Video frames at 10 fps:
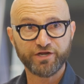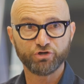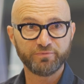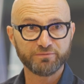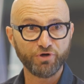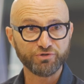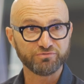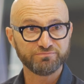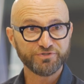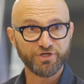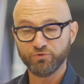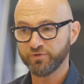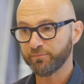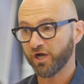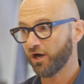economic model. You know,
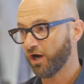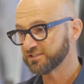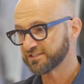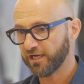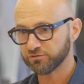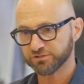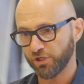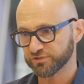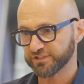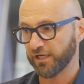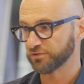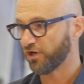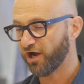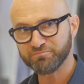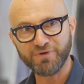am I high sales, low sales,
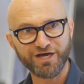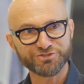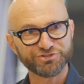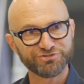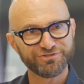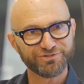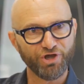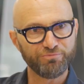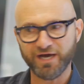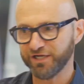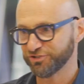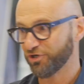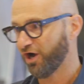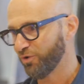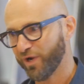high margin, low margin,
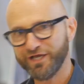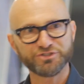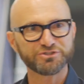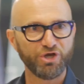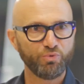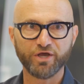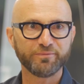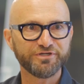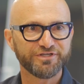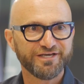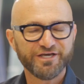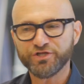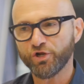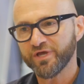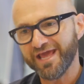high wages, low? I mean,
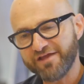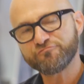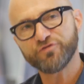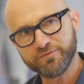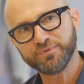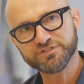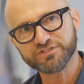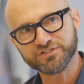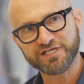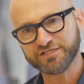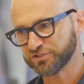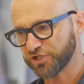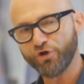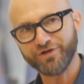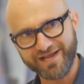you know, every business has its
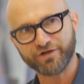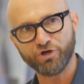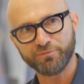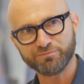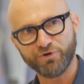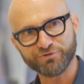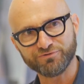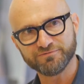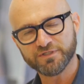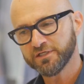own economic model.